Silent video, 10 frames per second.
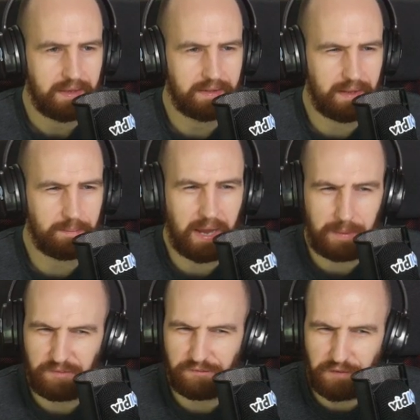it
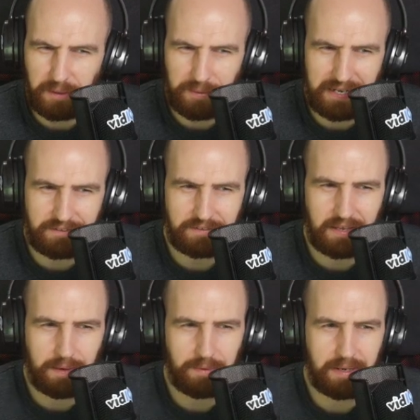might be film and
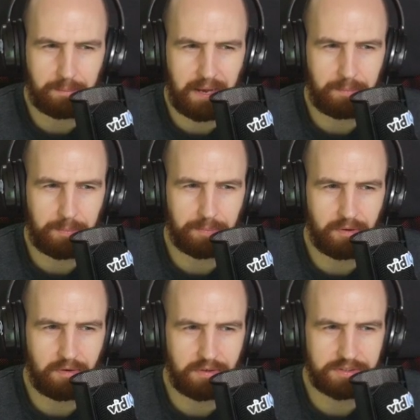entertainment. It might be
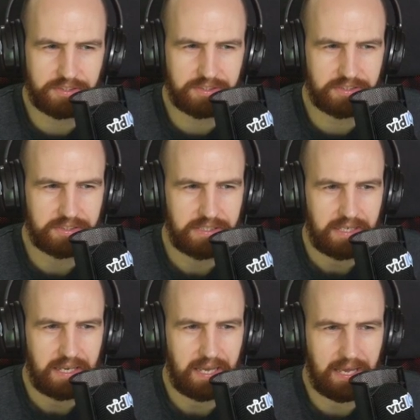blogs.
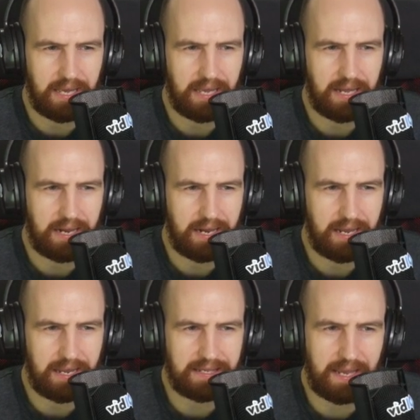
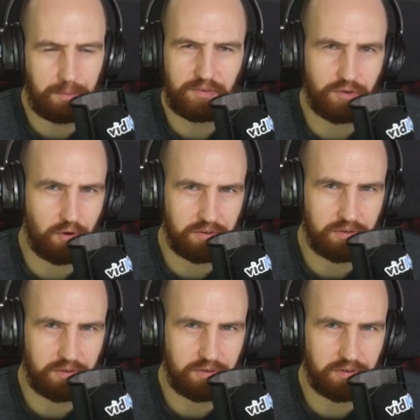Uh, again, we've talked
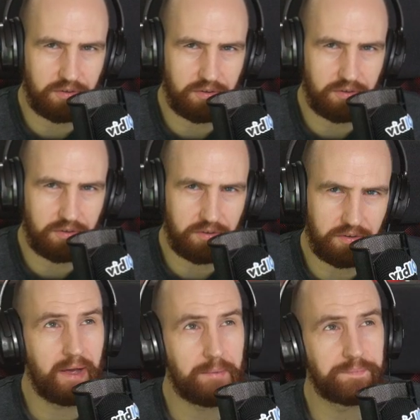about this. Think
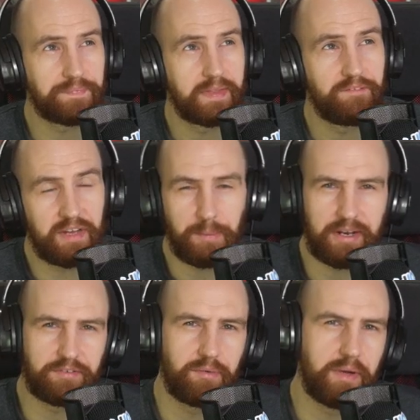about, think about
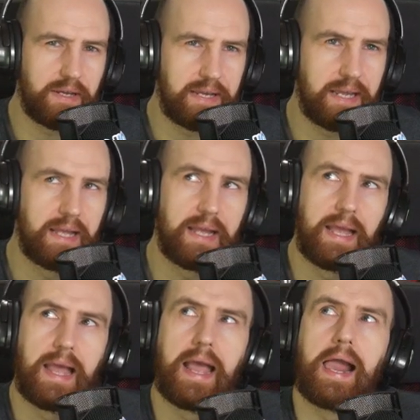this from a...
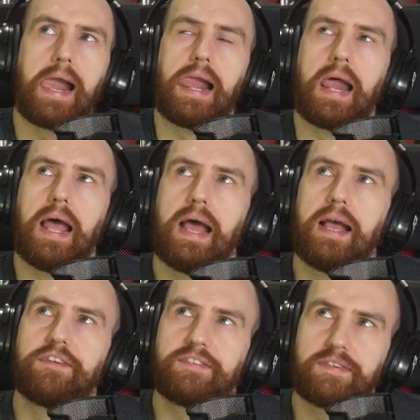
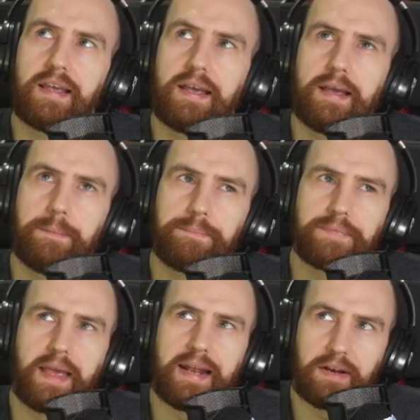Uh, um,
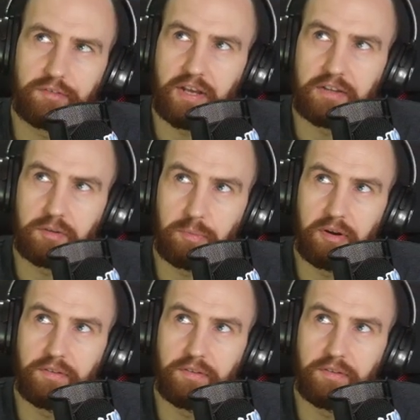an advertiser's point of